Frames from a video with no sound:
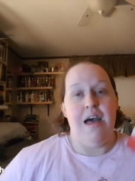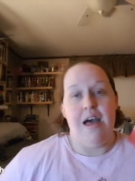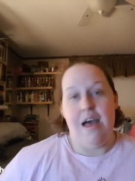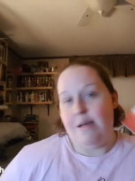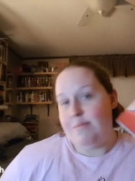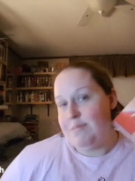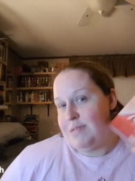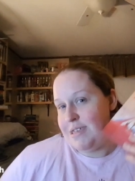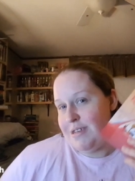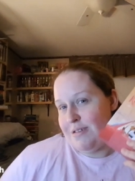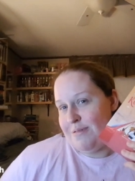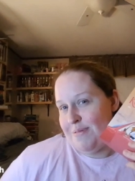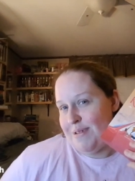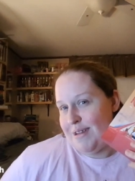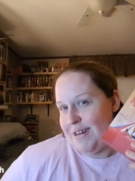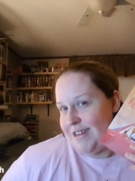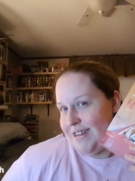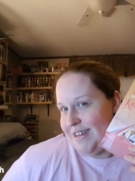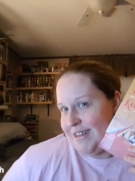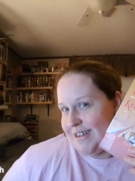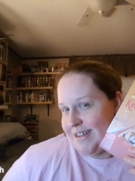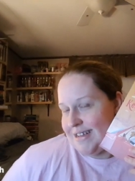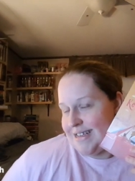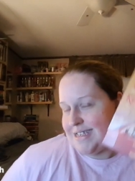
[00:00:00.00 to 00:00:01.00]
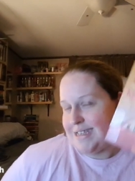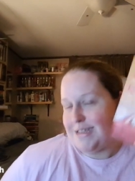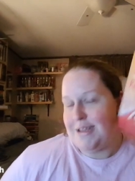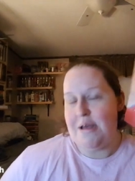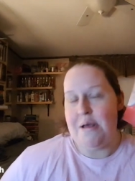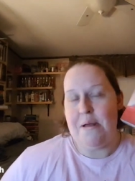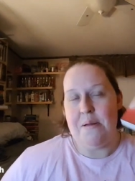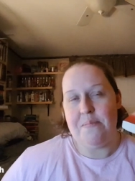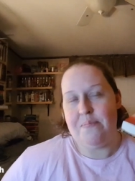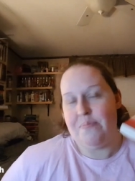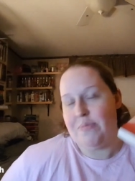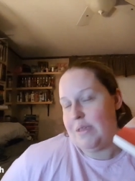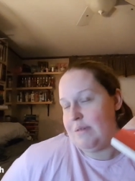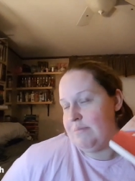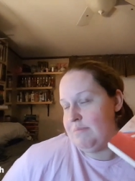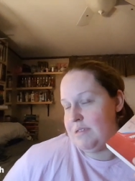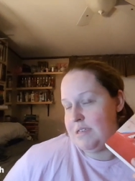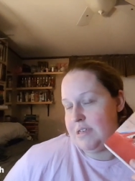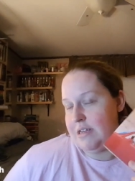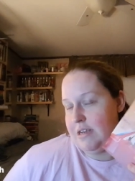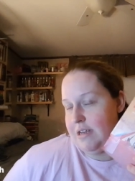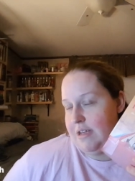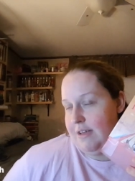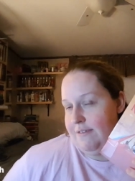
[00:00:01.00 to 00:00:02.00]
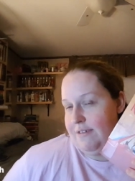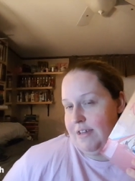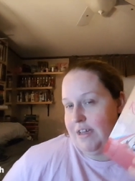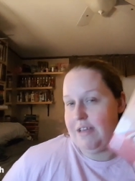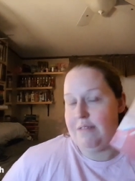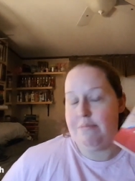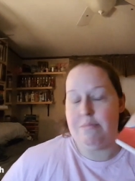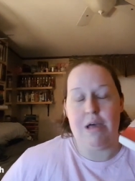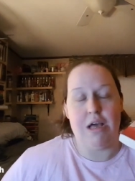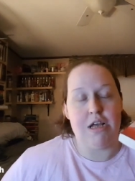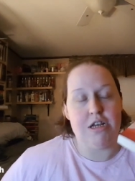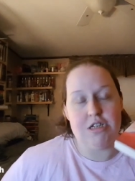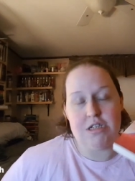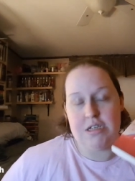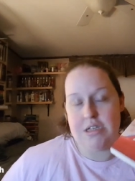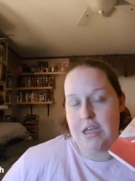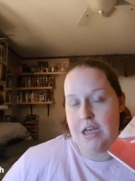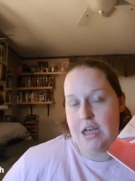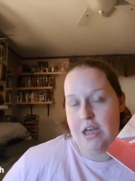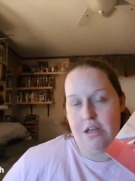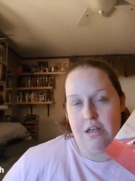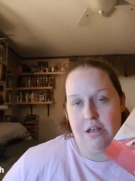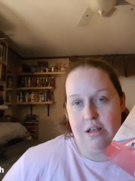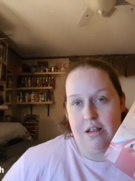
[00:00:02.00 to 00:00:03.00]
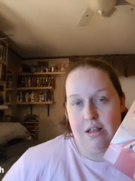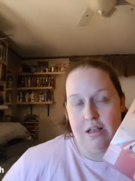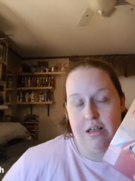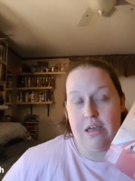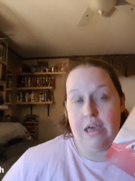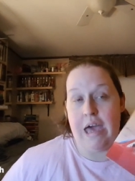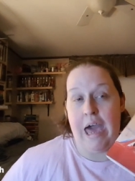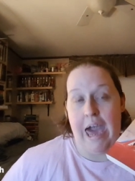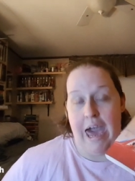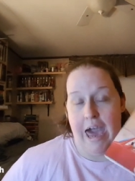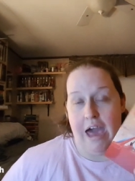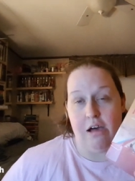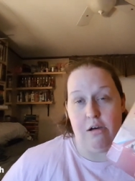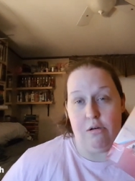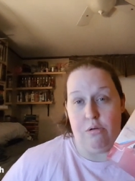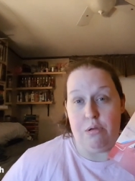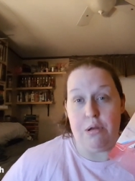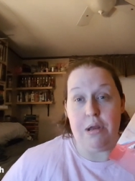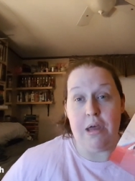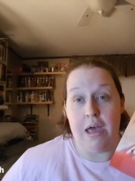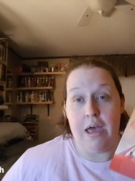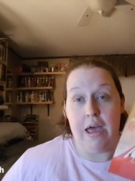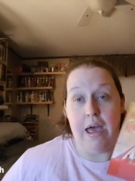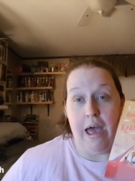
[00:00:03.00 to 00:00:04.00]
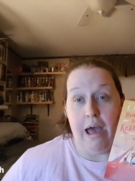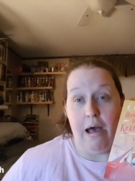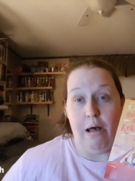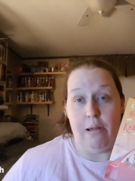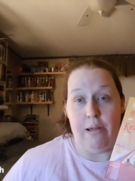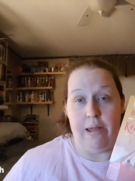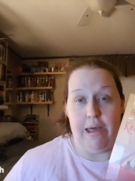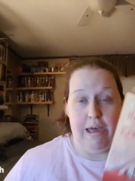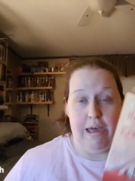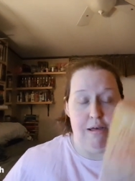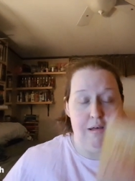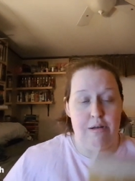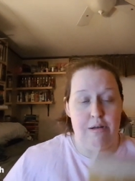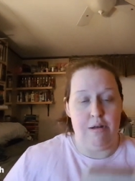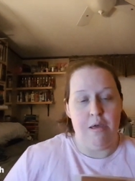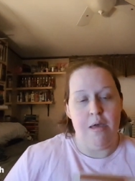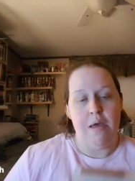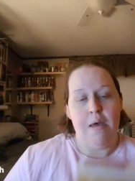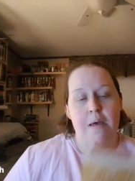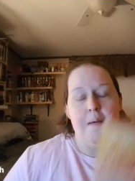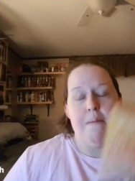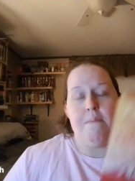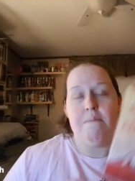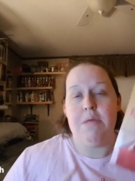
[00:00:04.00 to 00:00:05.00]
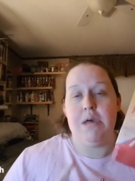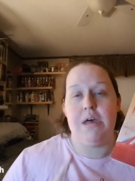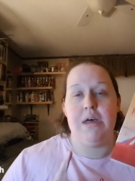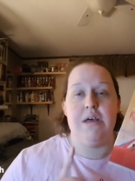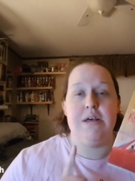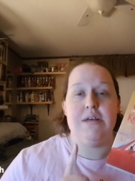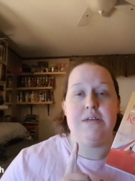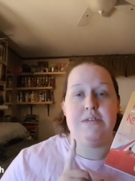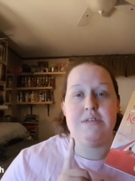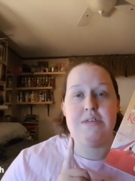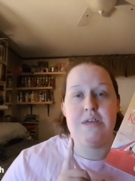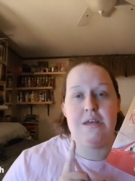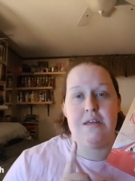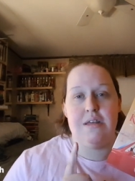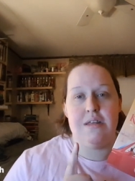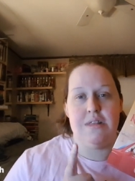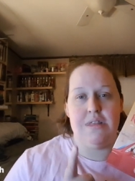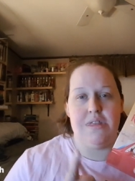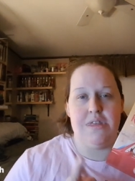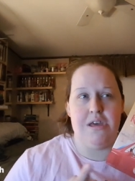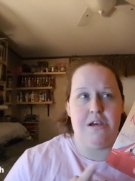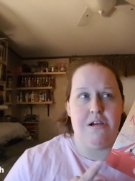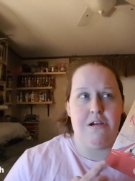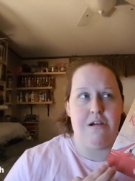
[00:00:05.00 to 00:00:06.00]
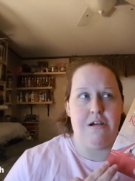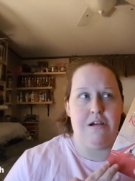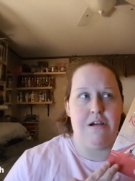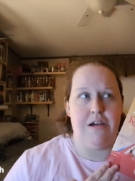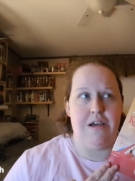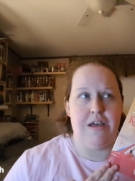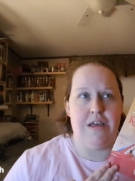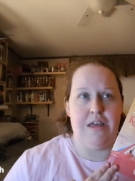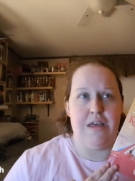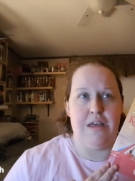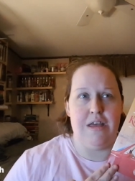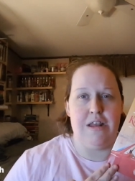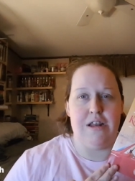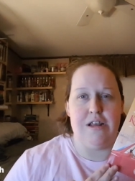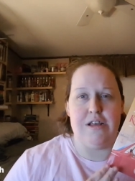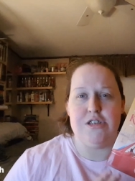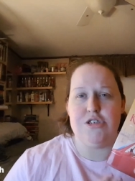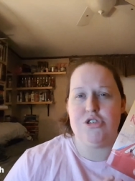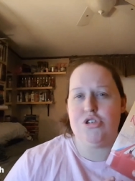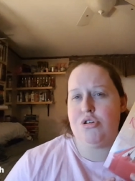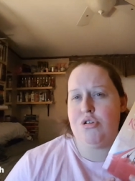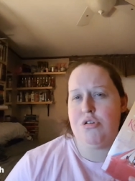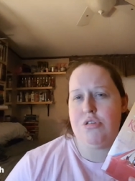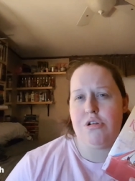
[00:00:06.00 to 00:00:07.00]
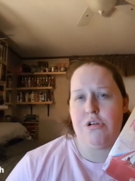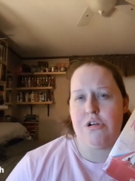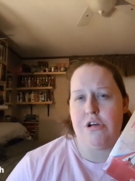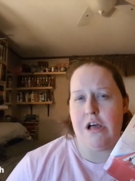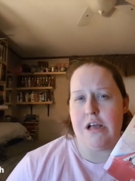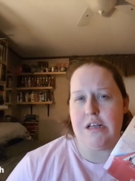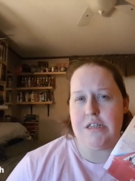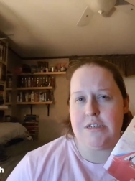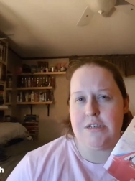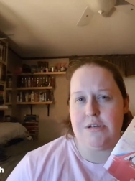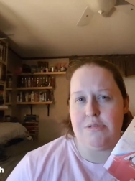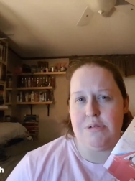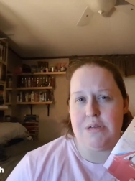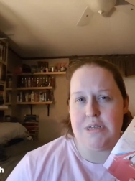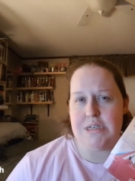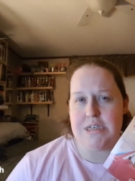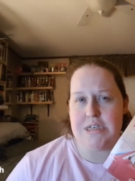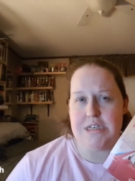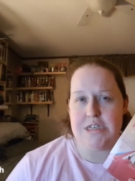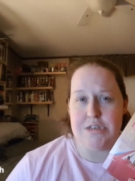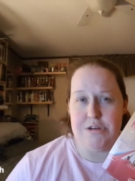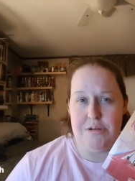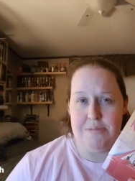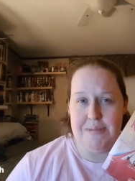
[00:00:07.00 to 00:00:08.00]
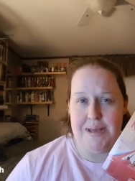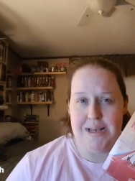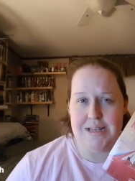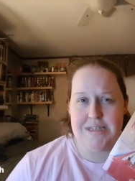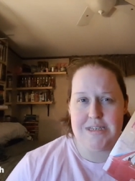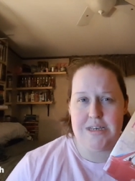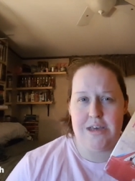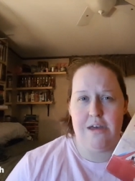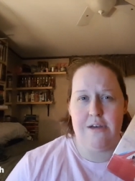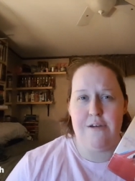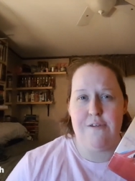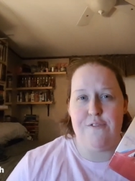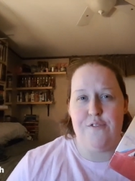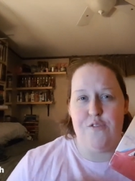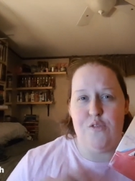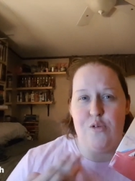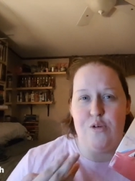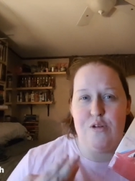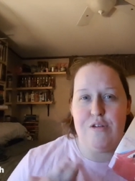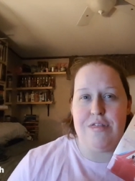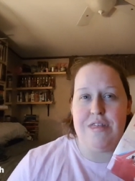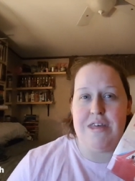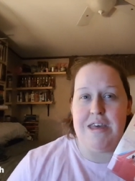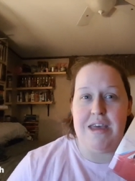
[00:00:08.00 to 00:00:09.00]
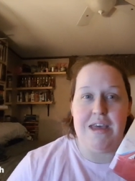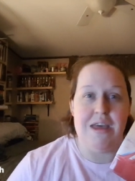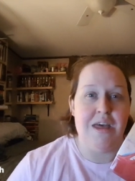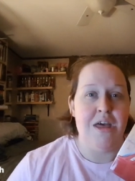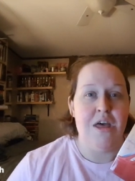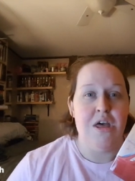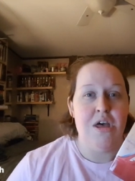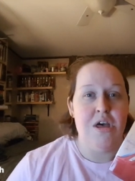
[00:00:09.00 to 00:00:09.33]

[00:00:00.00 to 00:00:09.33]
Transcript: I'm still reading this. I'm still loving it. I just cackled out loud because they're in Truth or Consequences, New Mexico for the